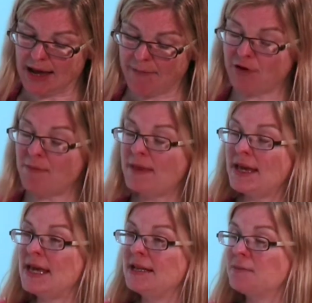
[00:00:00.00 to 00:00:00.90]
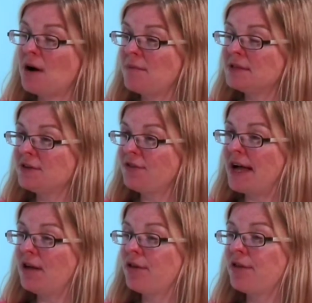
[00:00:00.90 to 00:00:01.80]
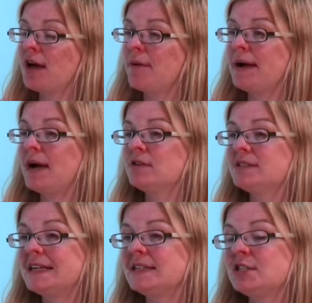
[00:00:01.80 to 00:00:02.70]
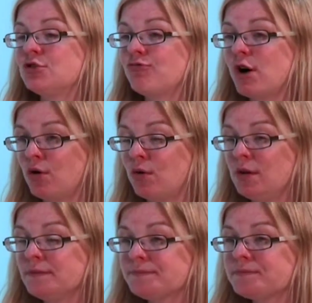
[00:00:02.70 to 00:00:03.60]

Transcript: from the Department of Health about dentists' role